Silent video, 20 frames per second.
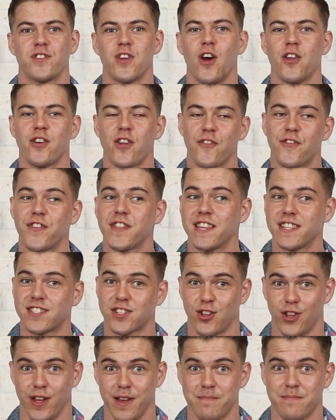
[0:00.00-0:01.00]
No, not for this
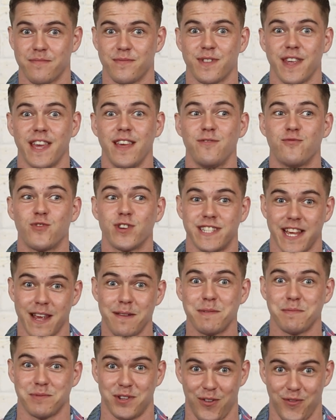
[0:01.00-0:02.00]
clip. He
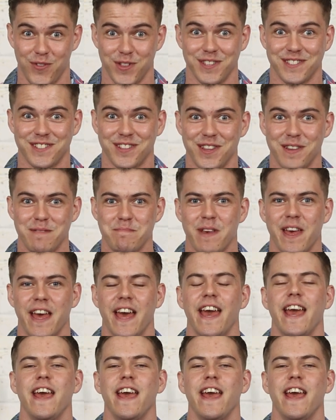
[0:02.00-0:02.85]
redeemed himself with this clip.